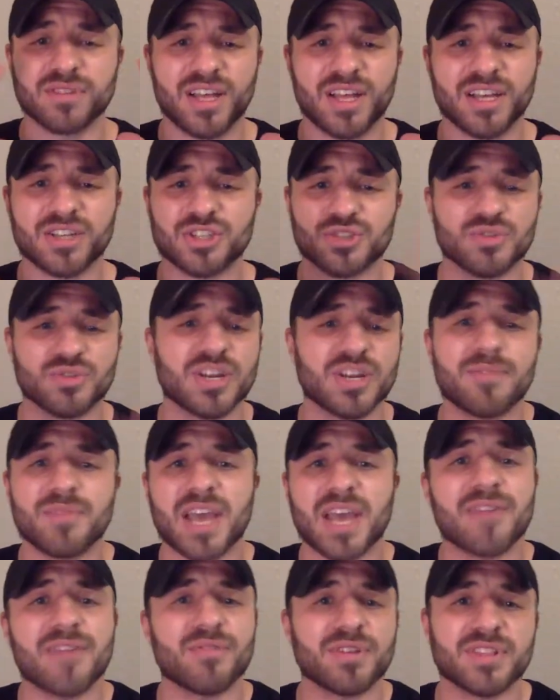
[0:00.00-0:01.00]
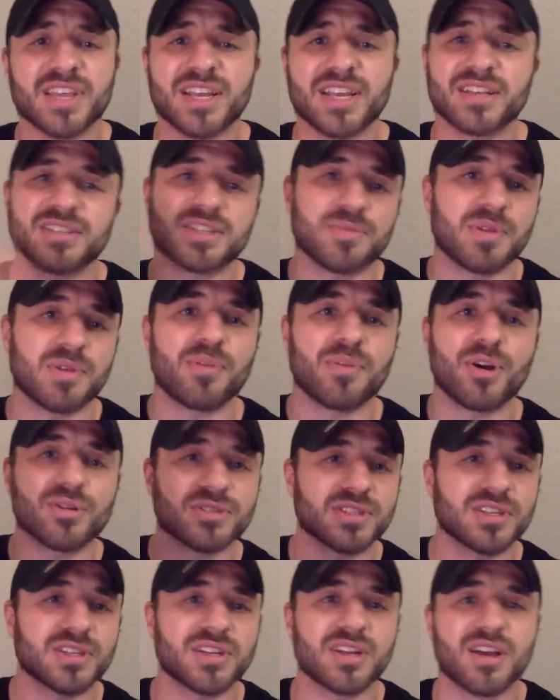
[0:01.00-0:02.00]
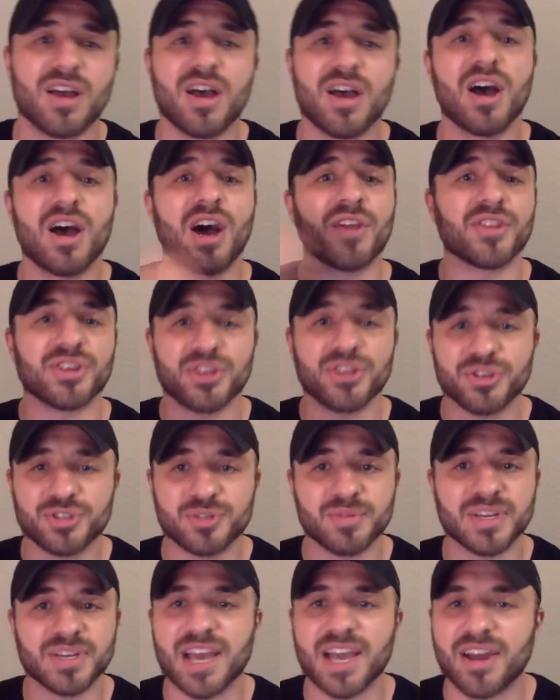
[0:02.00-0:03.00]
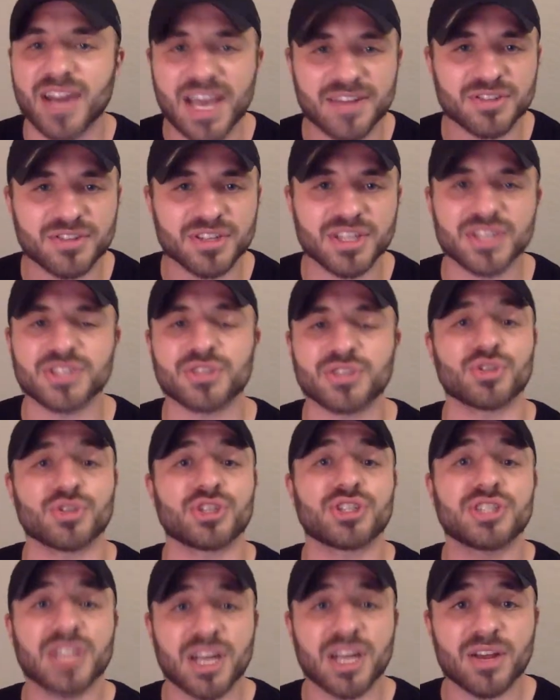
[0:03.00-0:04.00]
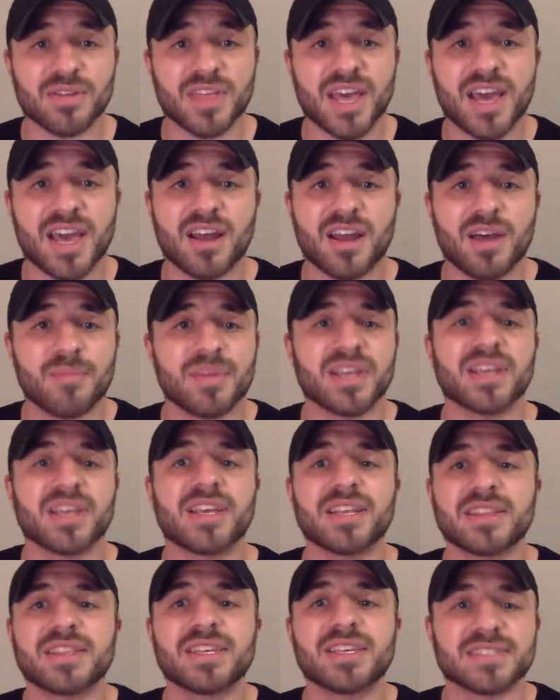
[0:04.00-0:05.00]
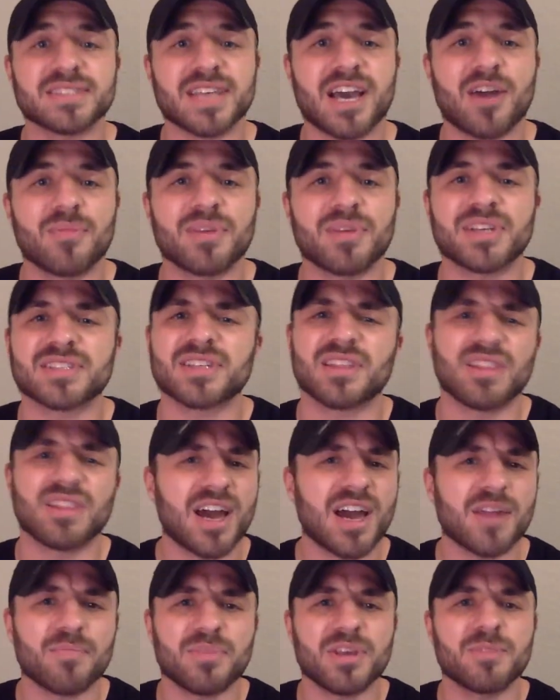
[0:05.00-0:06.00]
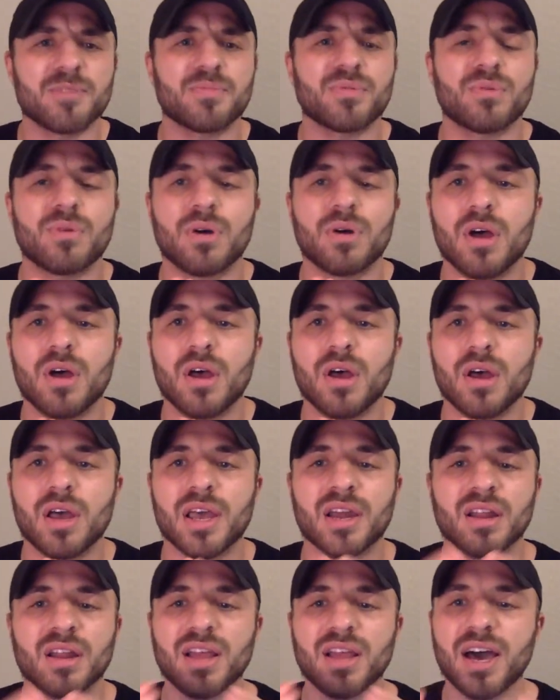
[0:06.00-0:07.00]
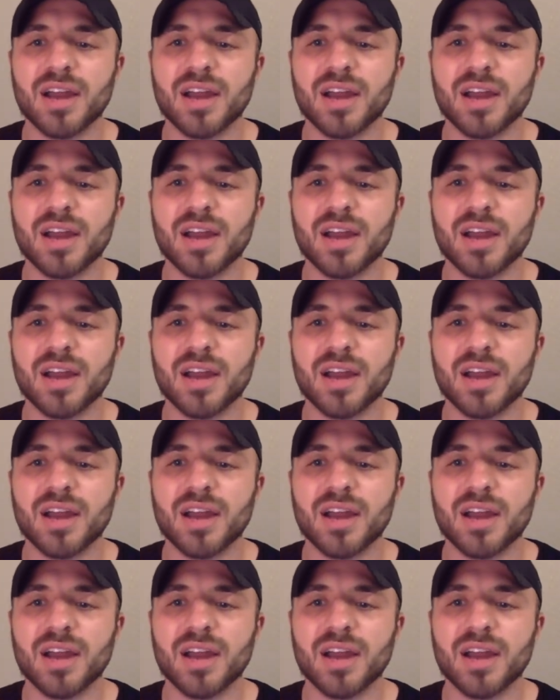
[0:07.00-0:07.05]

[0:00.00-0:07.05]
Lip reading: stream. Everything is going to be posted on the YouTube account after this. So share that. I mean, get this out, because a lot of people and a lot